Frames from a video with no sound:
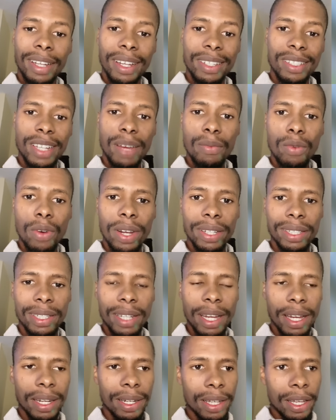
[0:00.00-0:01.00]
Samuel
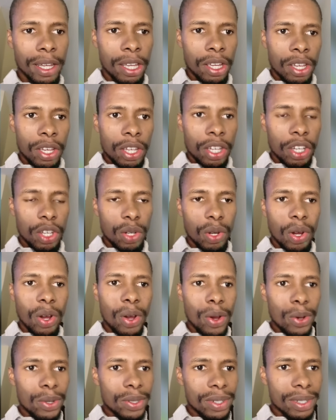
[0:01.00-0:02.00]
Gyan. You know,
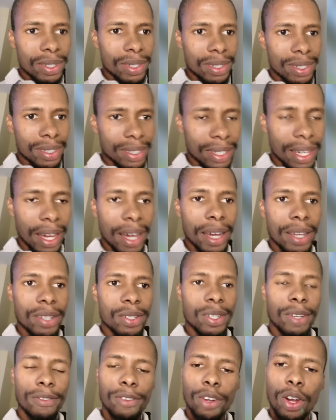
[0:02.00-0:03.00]
all these
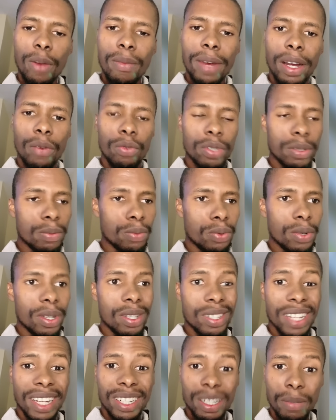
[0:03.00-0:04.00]
guys have come out with
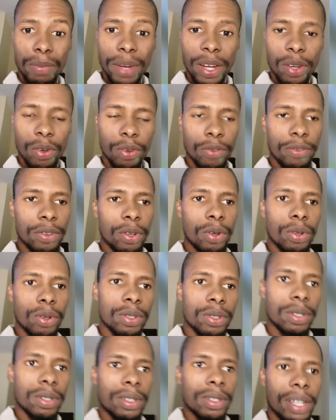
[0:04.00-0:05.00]
praise. Adebayo, of
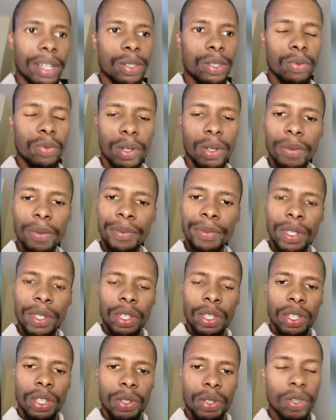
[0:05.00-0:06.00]
course, as well,
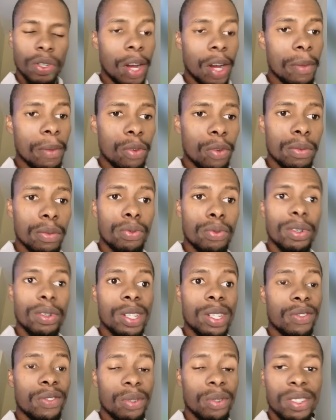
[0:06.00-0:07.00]
you know, come out with
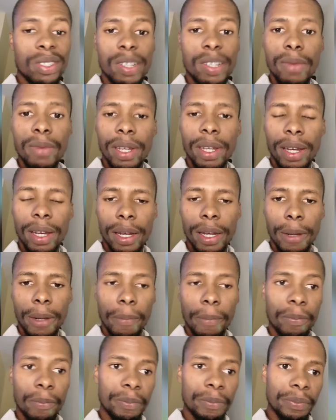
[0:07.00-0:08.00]
praise for
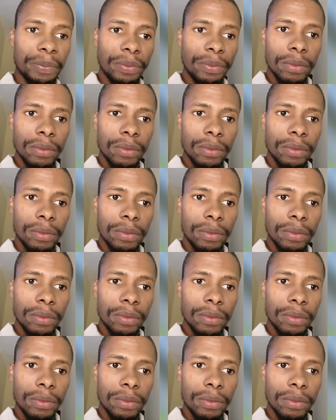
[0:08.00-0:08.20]
Osimhen.